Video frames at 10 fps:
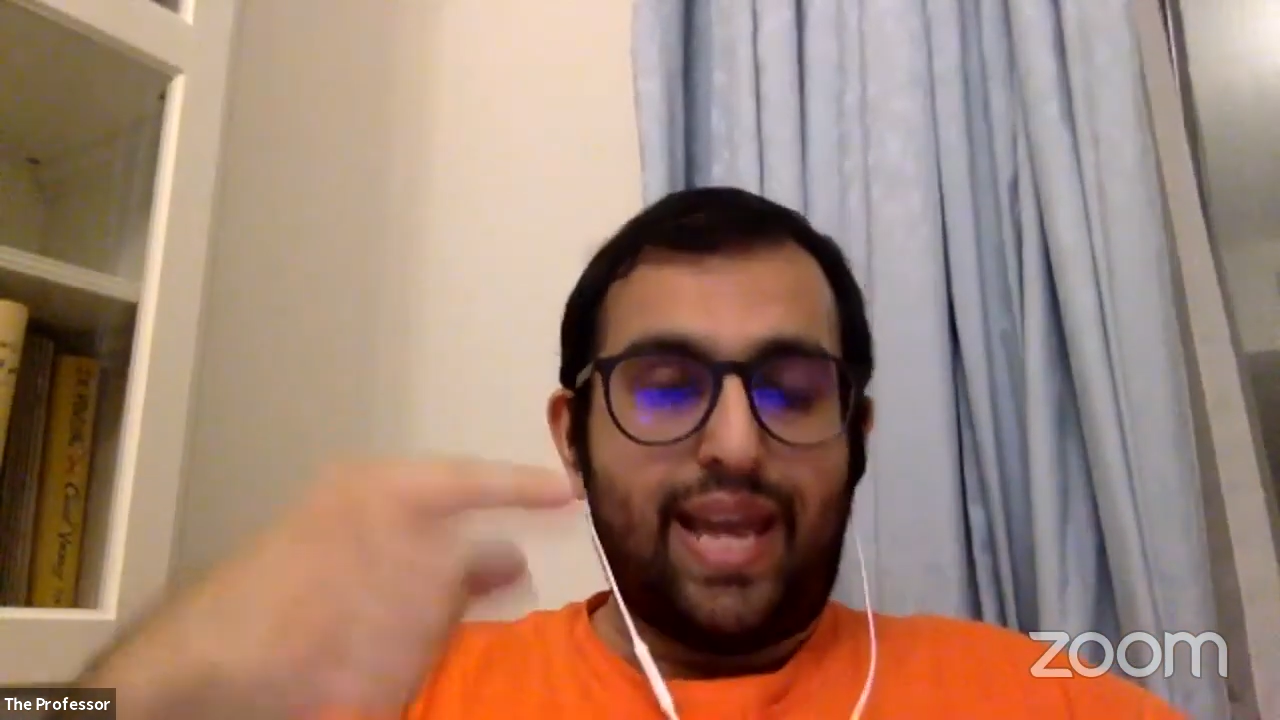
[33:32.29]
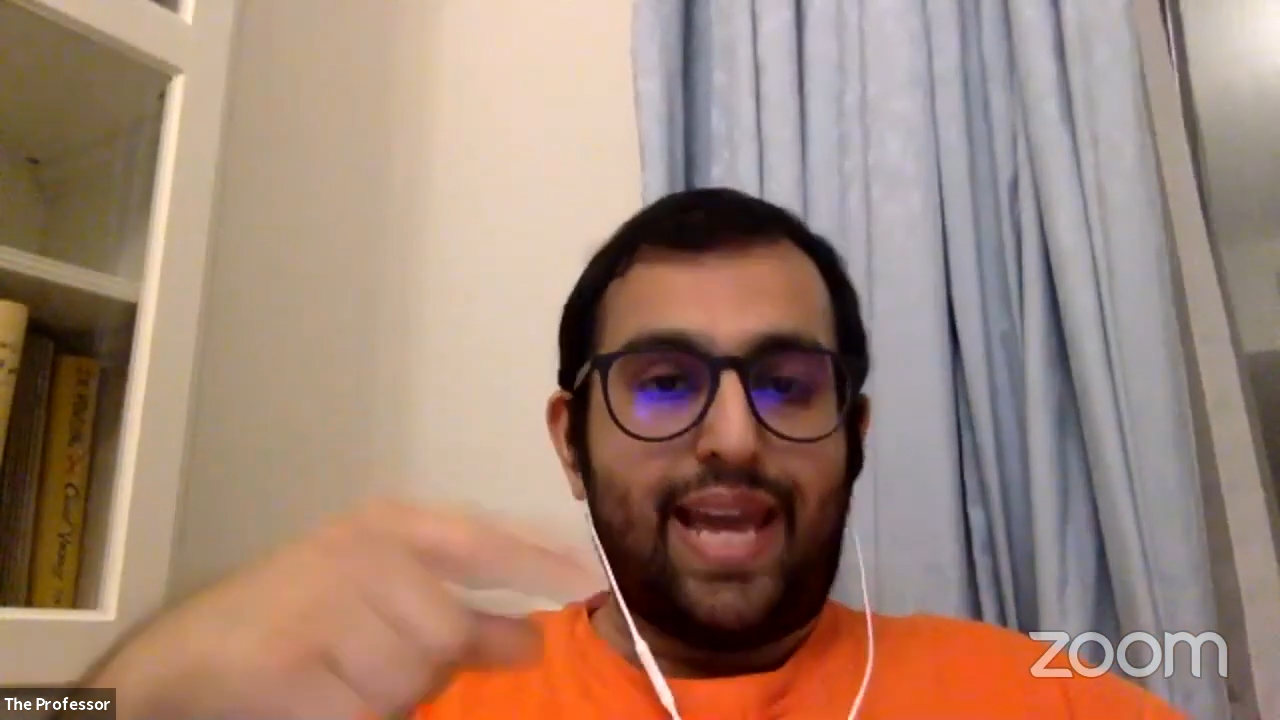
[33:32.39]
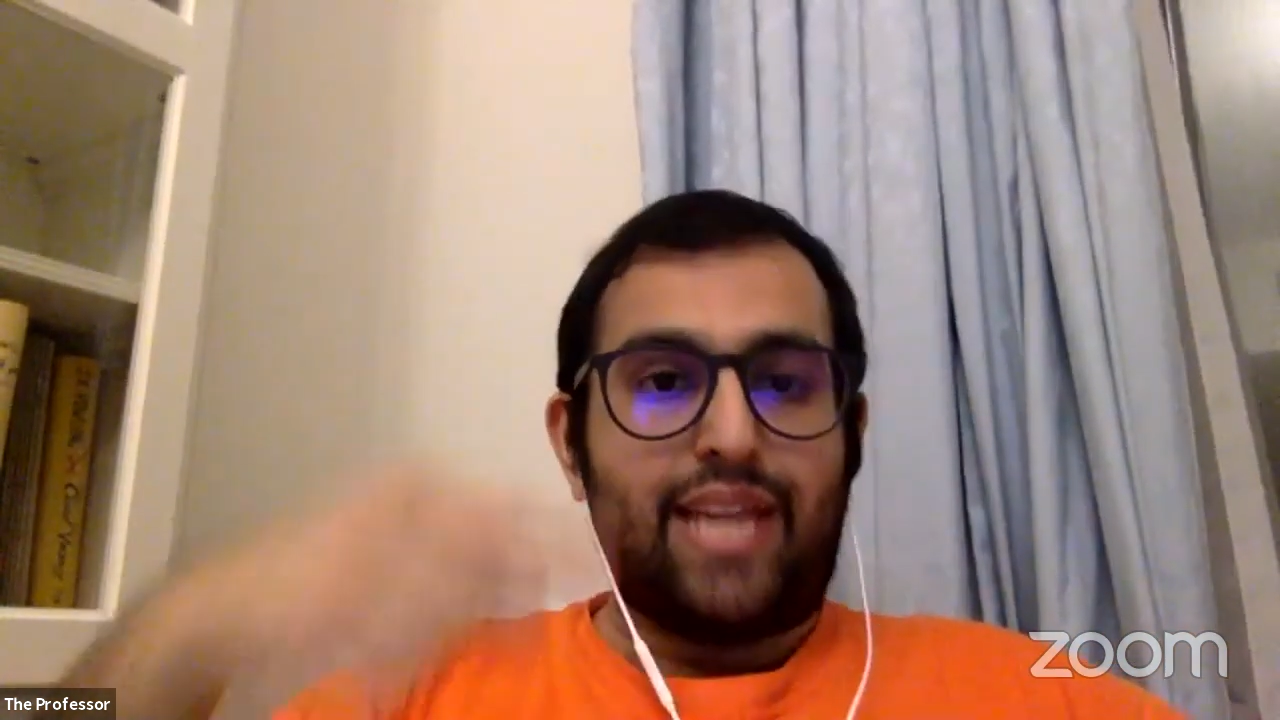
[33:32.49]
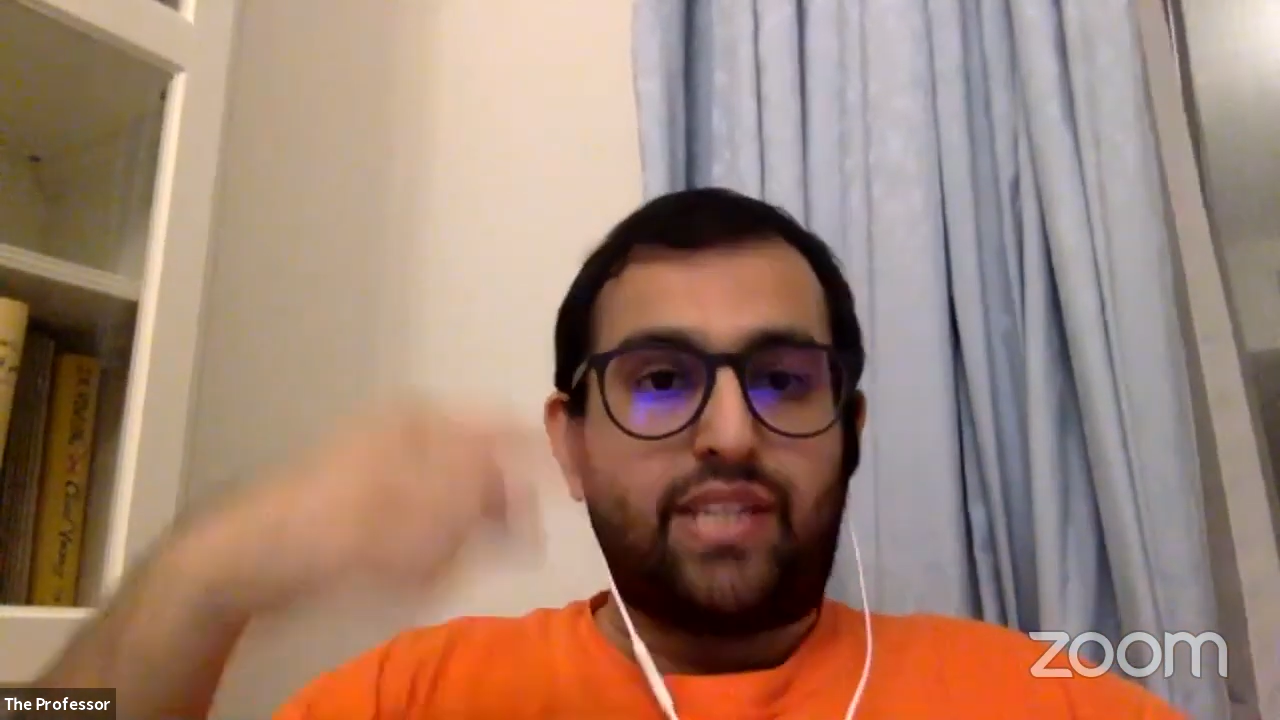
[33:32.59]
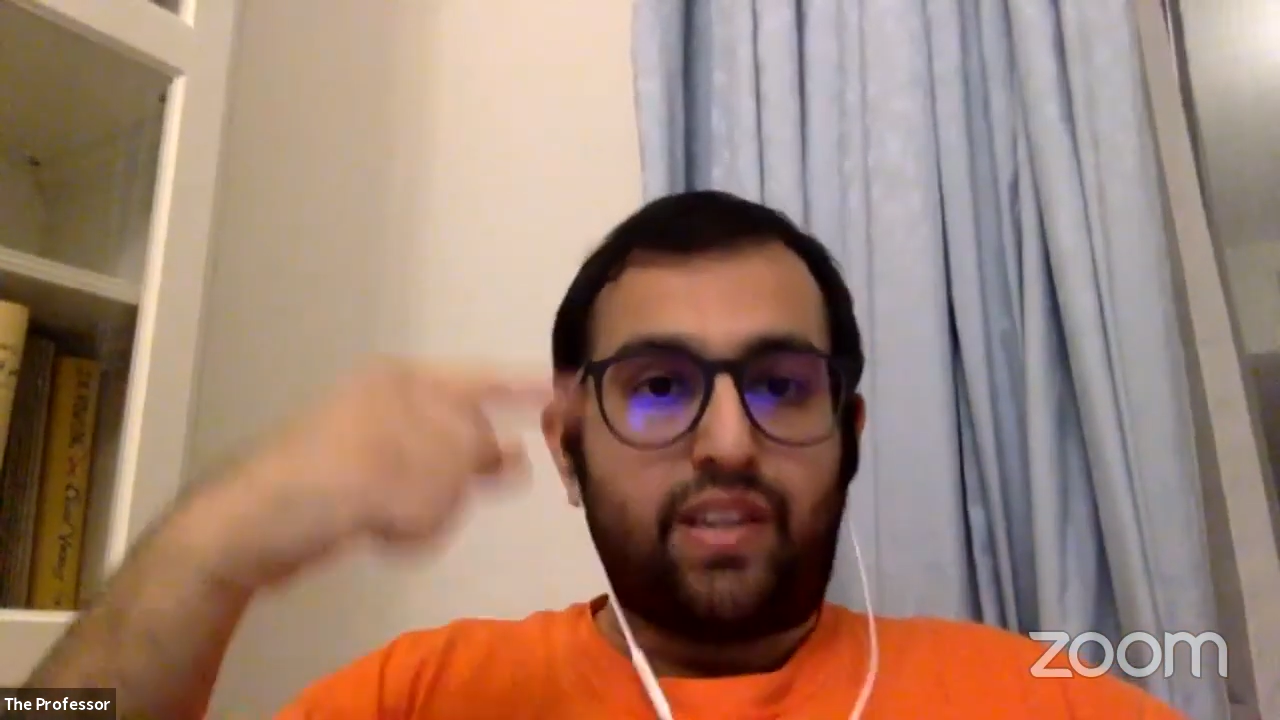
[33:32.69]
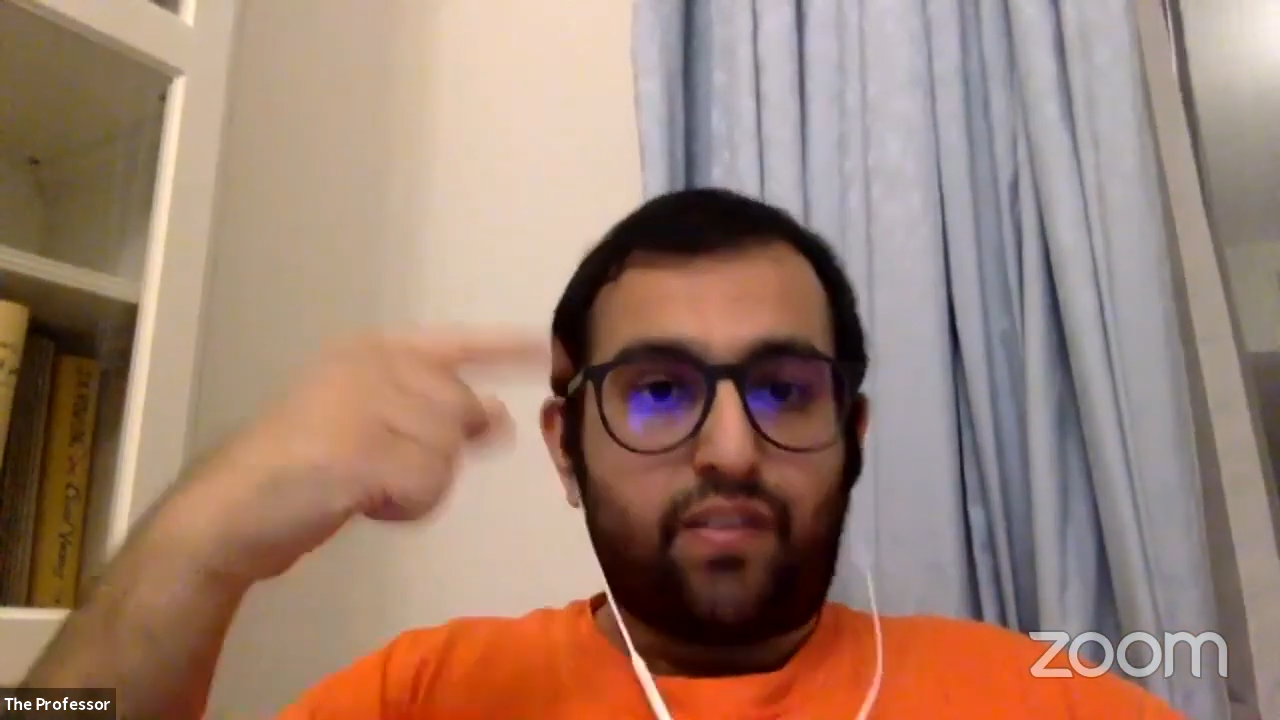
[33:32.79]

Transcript: is a